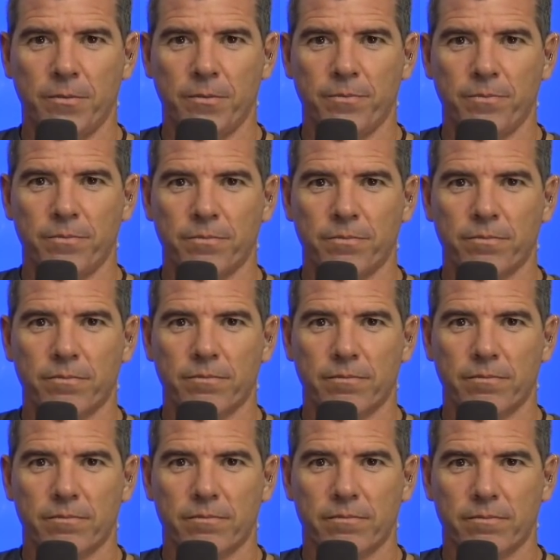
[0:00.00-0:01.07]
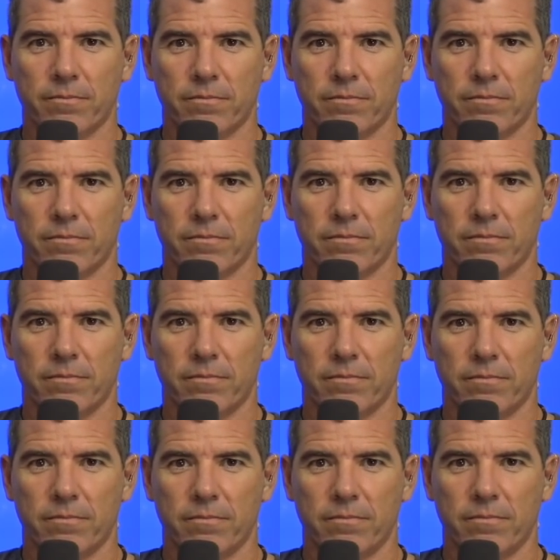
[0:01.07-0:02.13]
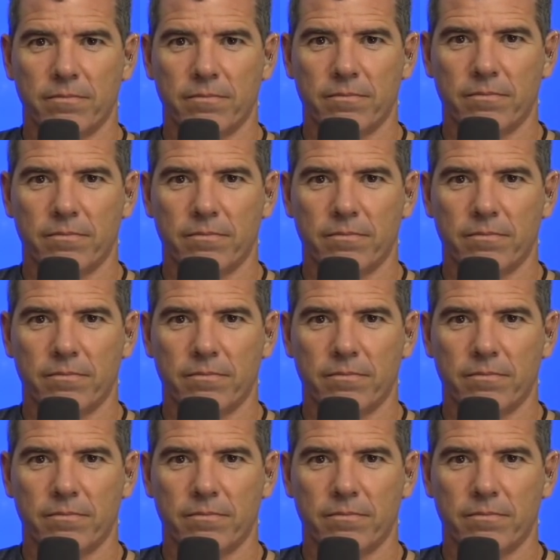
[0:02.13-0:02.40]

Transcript: Nothing is said.